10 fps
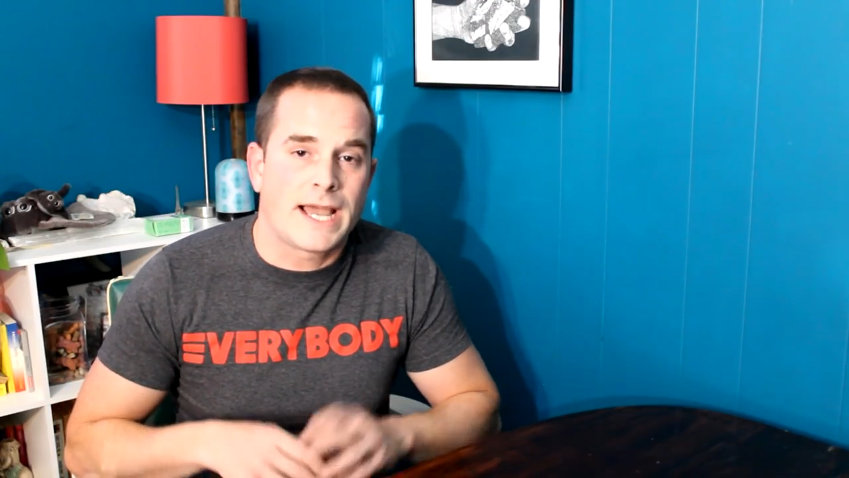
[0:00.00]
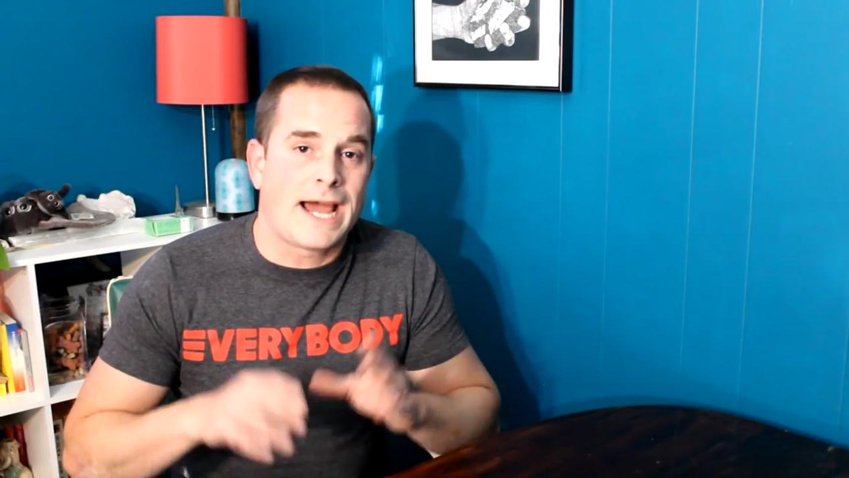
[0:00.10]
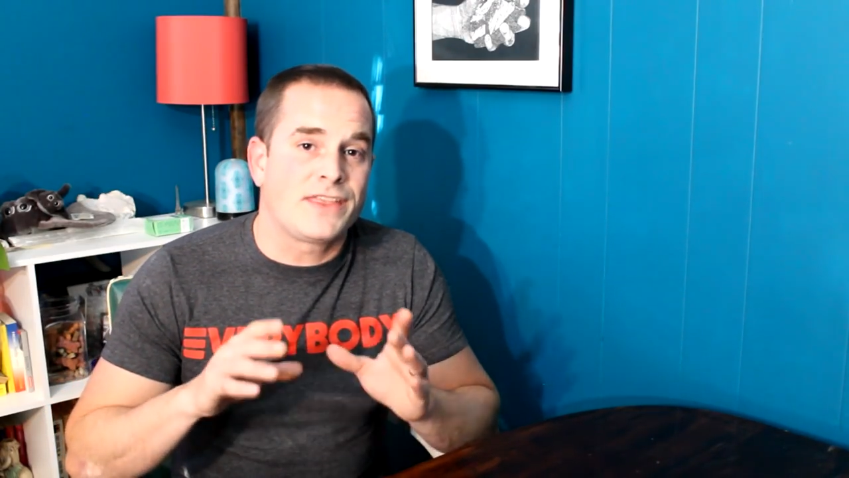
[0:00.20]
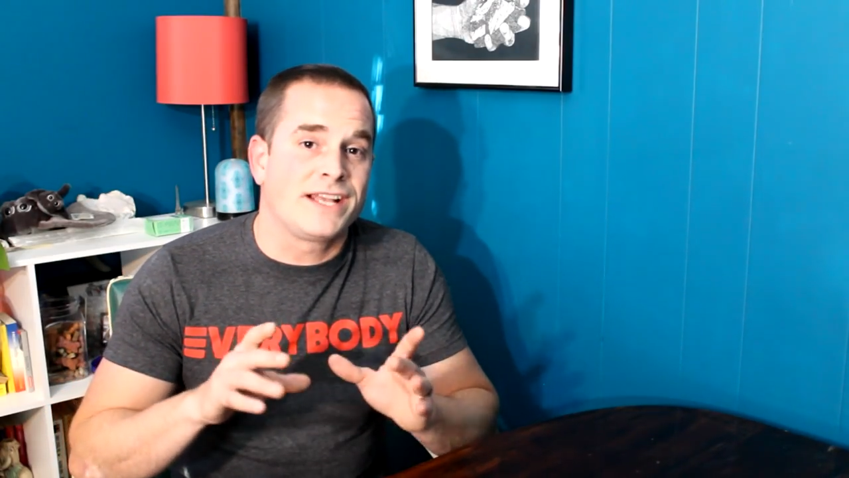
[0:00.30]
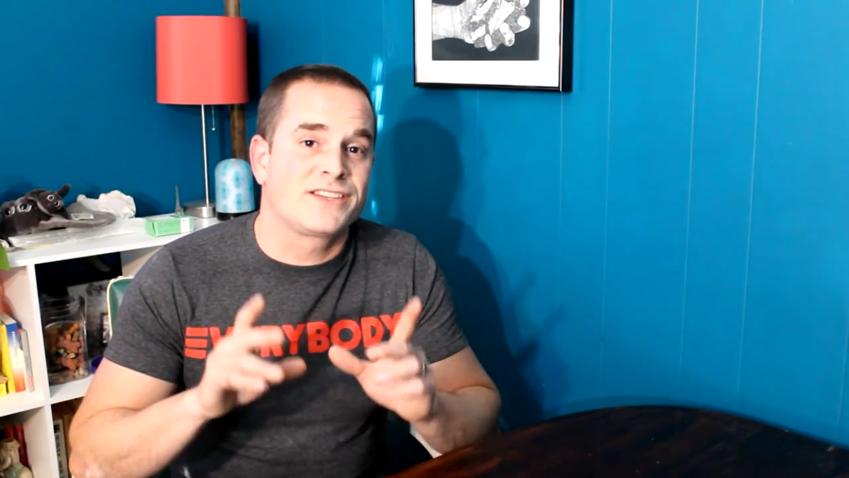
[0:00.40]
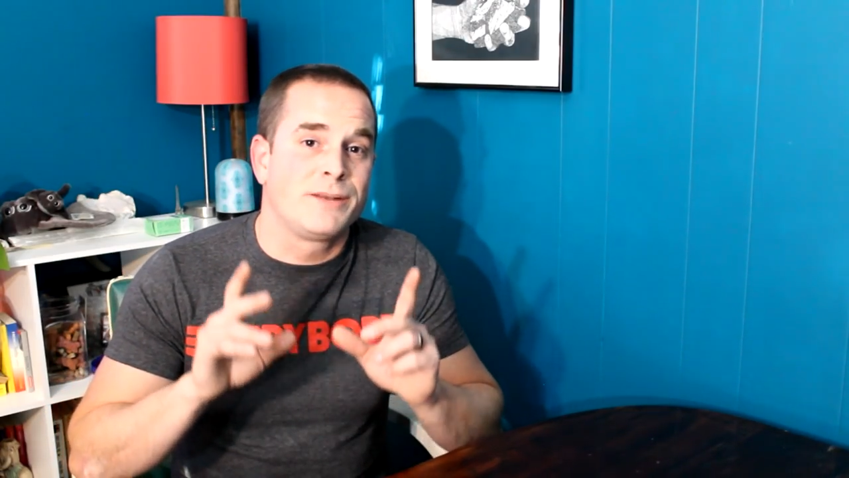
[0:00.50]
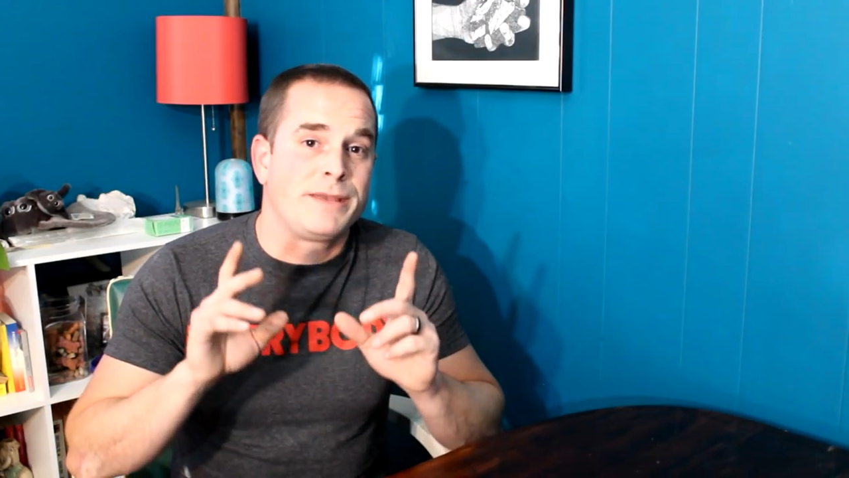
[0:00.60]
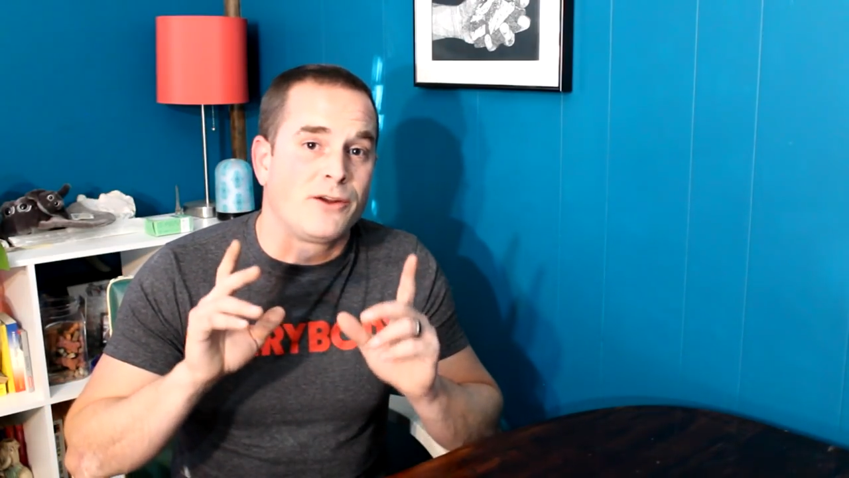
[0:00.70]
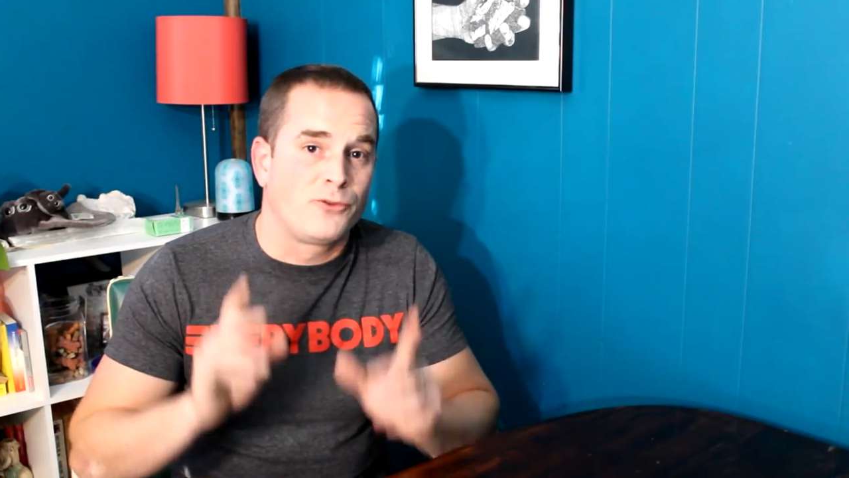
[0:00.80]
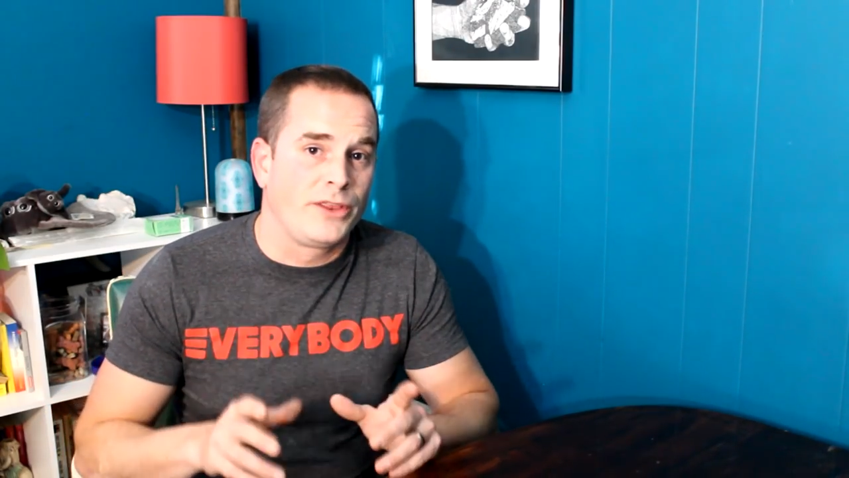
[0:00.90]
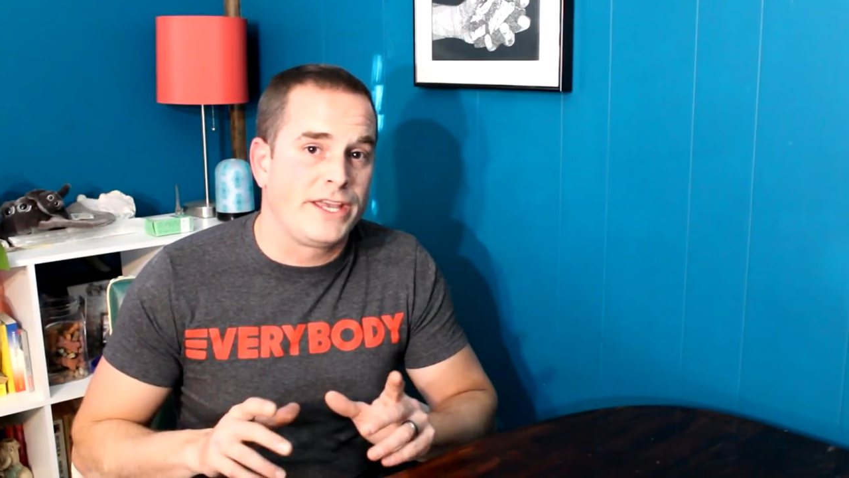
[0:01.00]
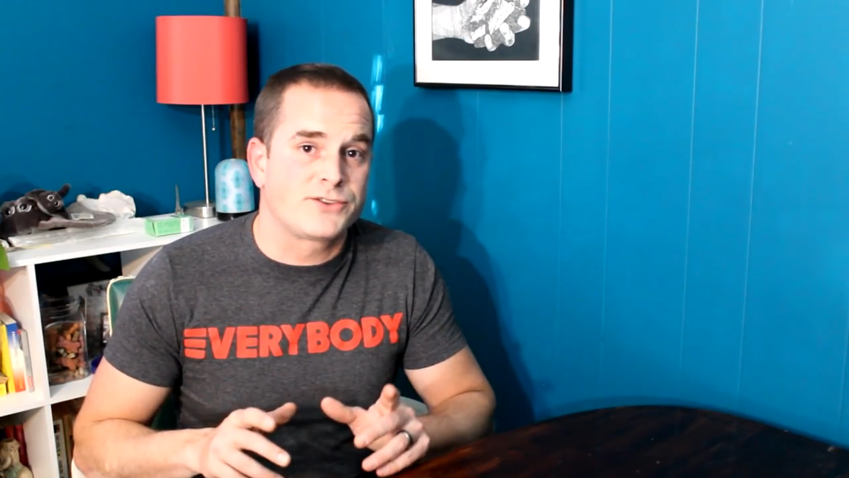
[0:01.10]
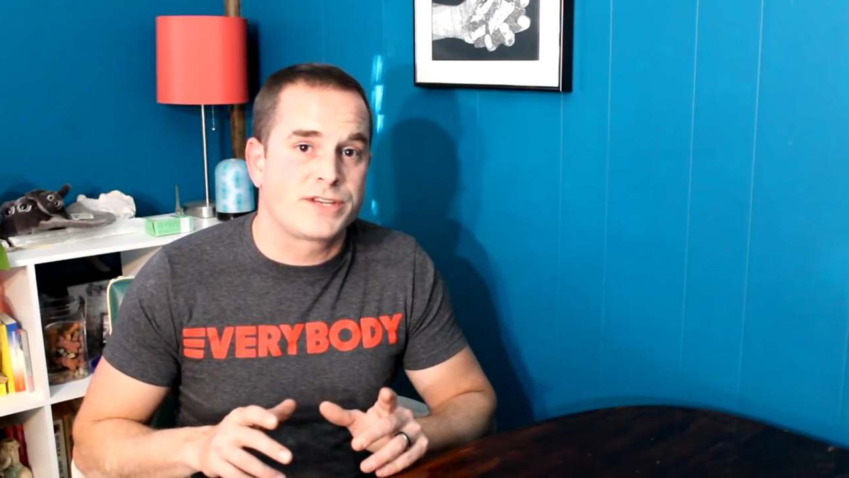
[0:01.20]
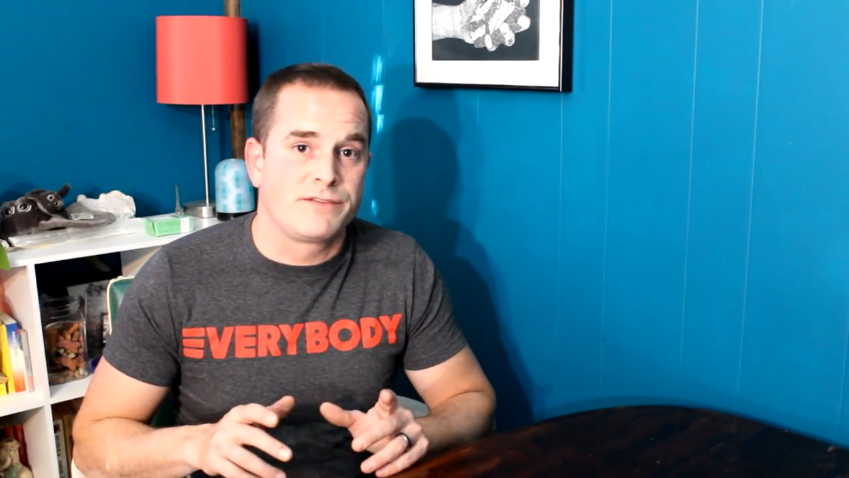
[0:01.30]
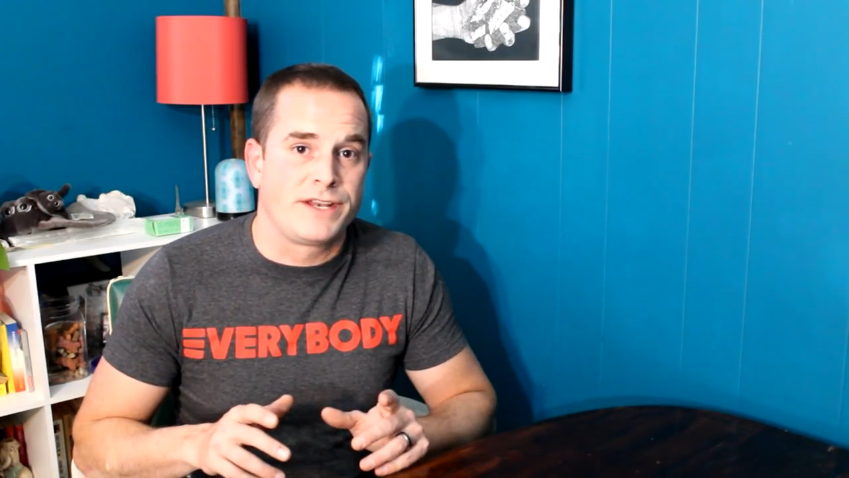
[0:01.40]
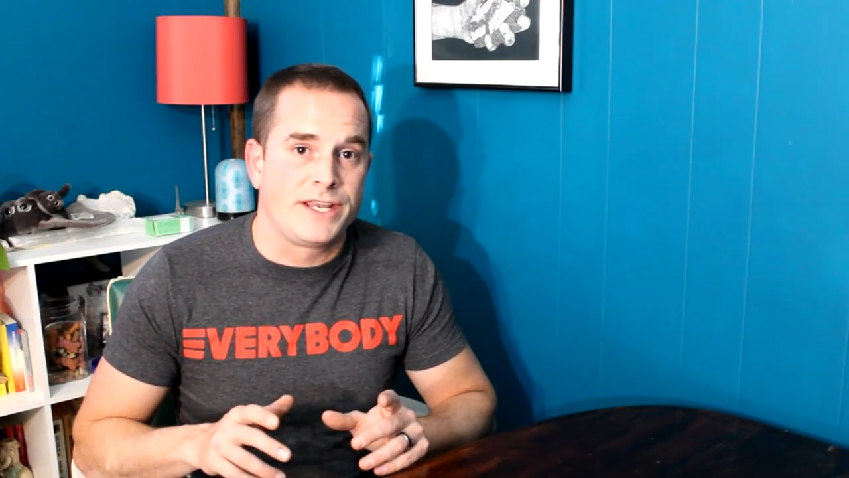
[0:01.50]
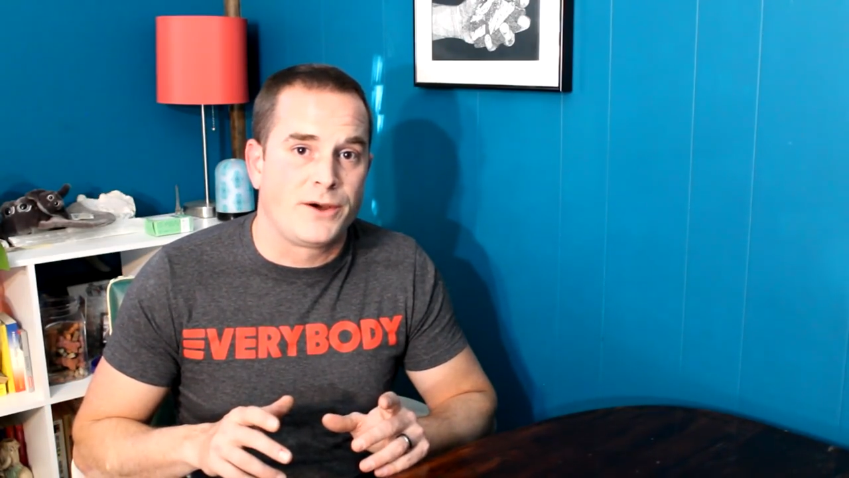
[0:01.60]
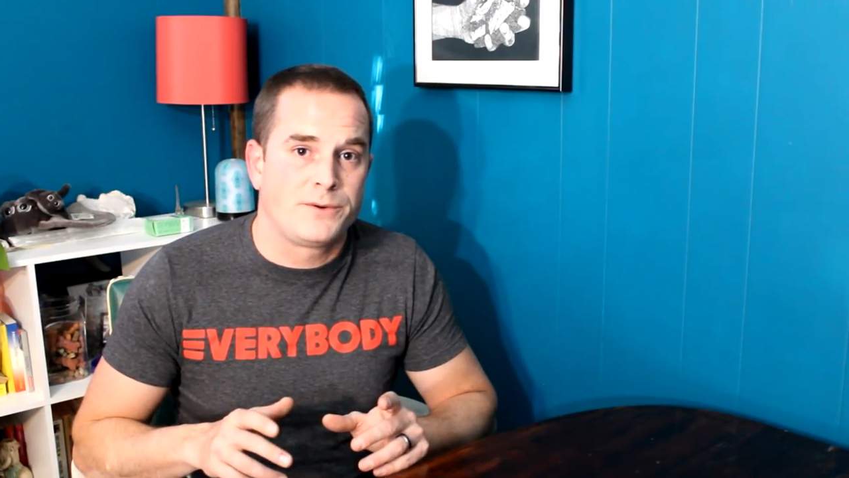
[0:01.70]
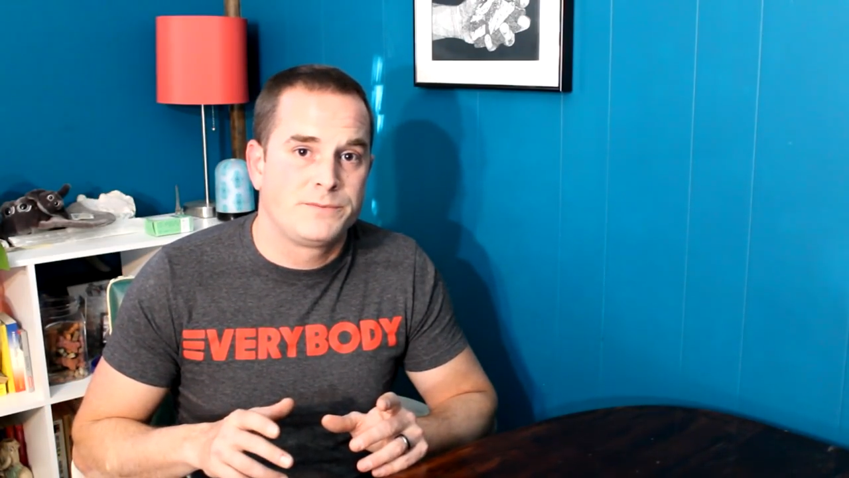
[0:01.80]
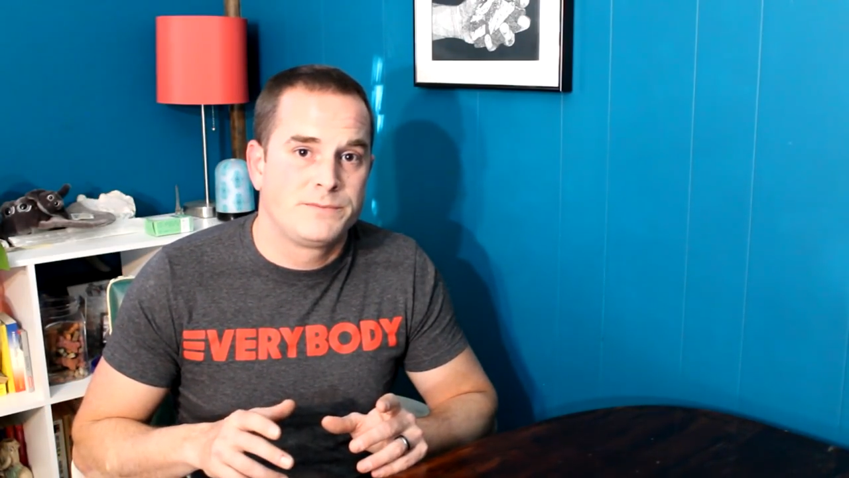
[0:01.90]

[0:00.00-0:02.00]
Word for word: I think it's going to be a really interesting video.